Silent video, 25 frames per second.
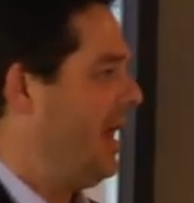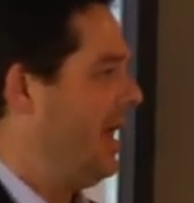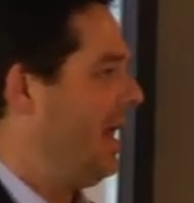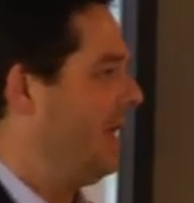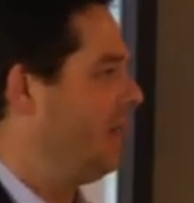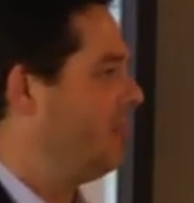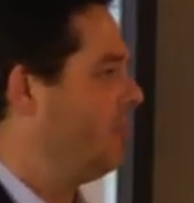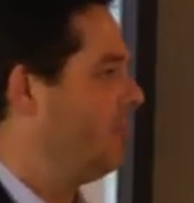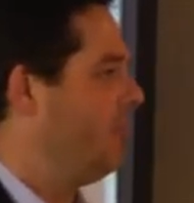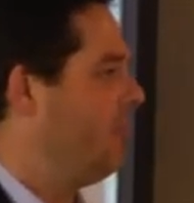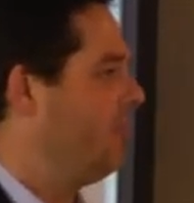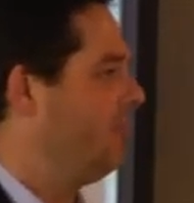
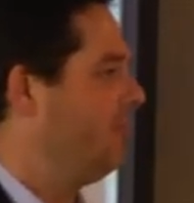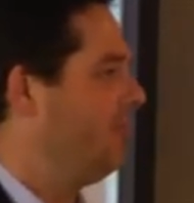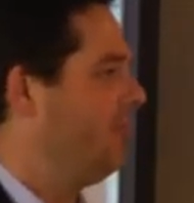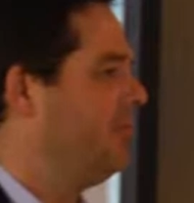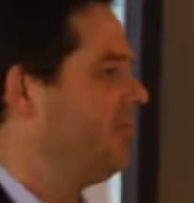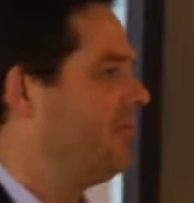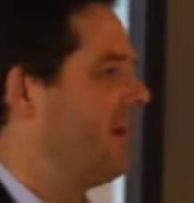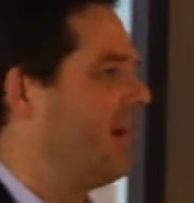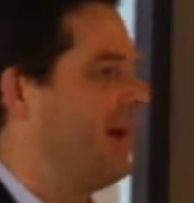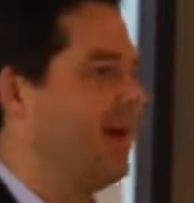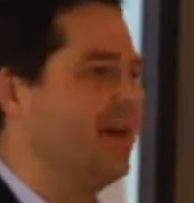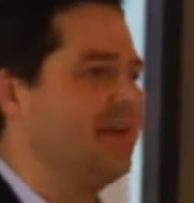and we
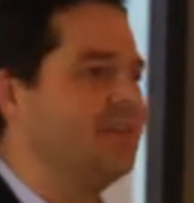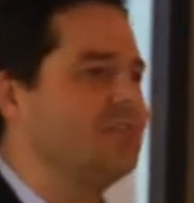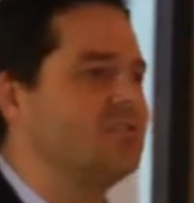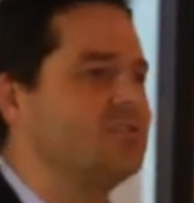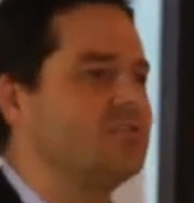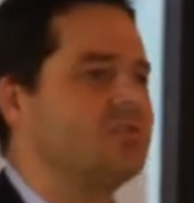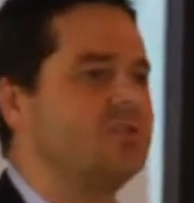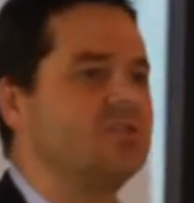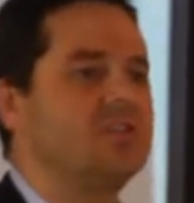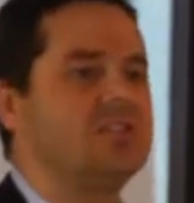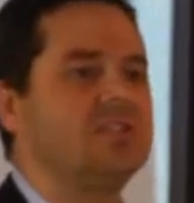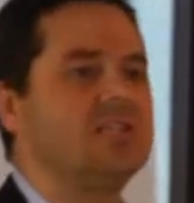provide
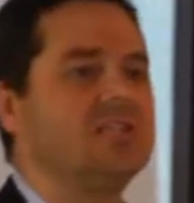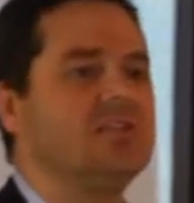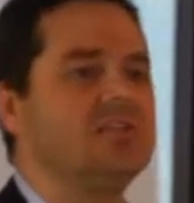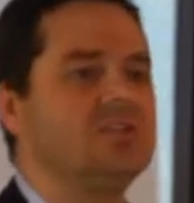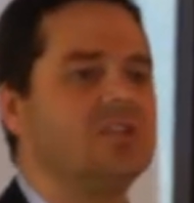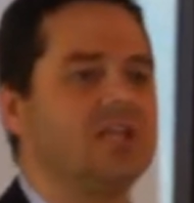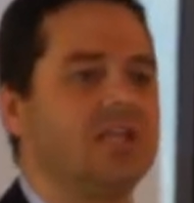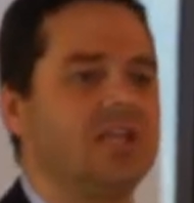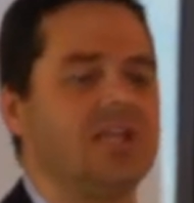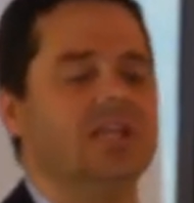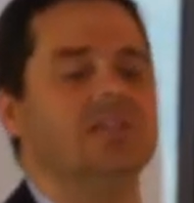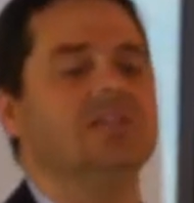
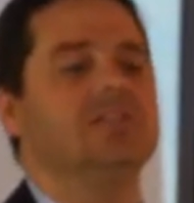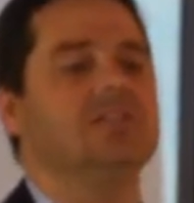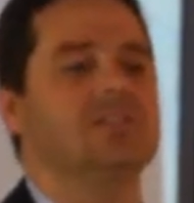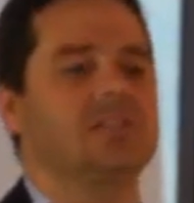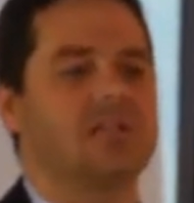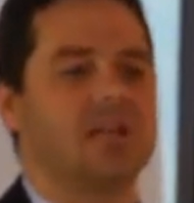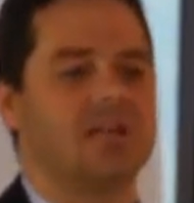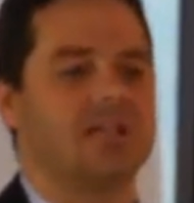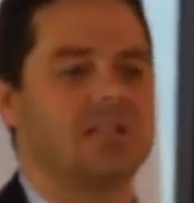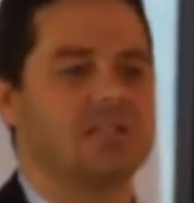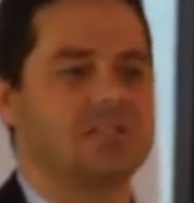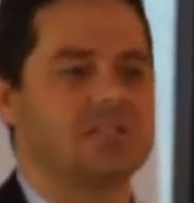strategic
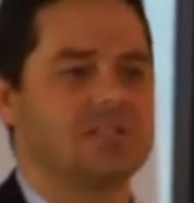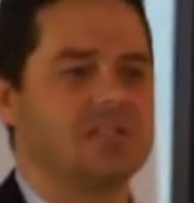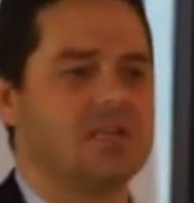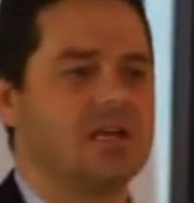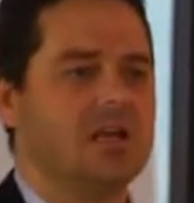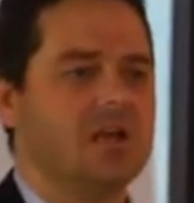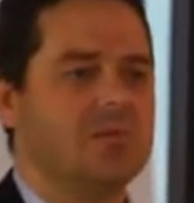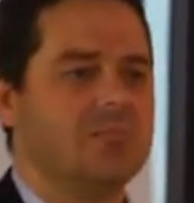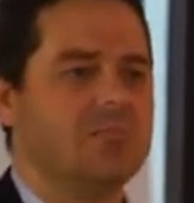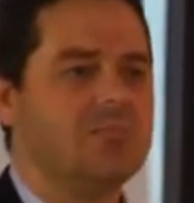insights,